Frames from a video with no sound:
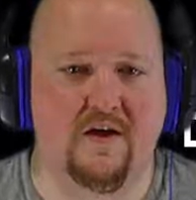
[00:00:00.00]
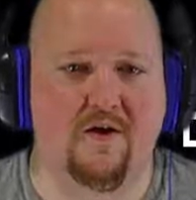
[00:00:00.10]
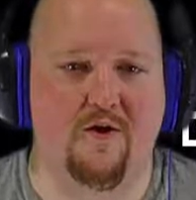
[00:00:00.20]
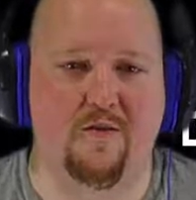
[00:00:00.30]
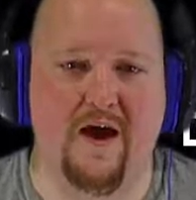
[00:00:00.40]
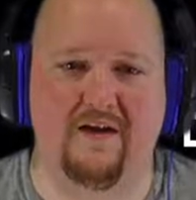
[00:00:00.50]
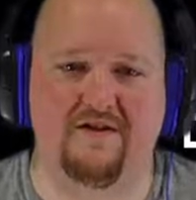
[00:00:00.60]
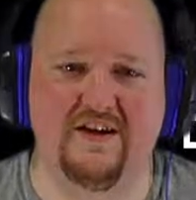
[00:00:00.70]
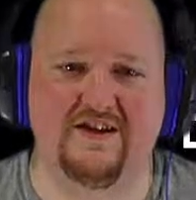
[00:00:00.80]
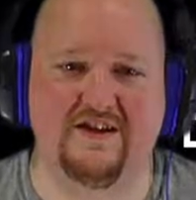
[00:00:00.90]
Oh wow,
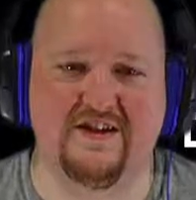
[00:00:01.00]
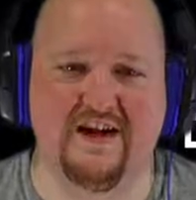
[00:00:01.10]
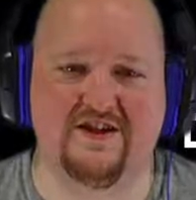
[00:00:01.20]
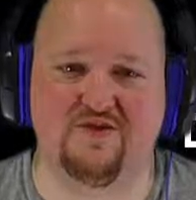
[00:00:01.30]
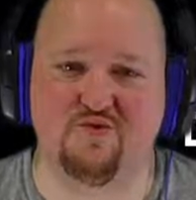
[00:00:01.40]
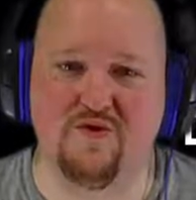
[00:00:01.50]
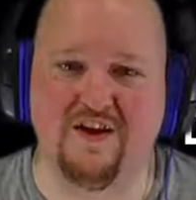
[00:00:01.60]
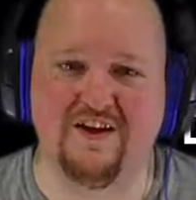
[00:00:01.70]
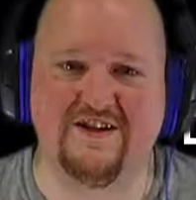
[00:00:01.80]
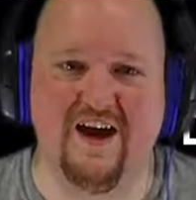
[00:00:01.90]
this is actually
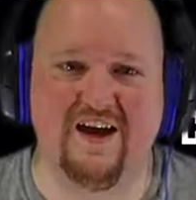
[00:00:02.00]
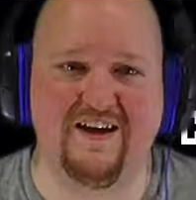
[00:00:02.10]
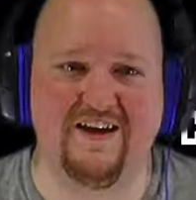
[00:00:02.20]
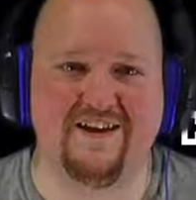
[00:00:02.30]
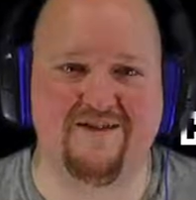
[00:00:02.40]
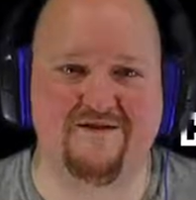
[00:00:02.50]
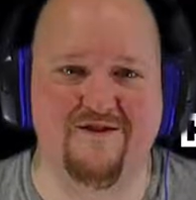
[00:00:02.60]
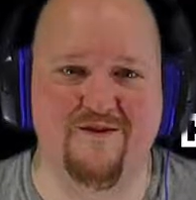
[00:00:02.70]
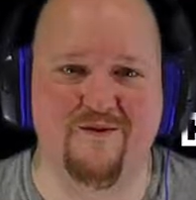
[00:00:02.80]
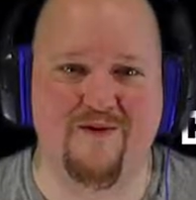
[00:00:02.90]
really tight to get
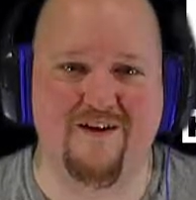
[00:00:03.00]
through.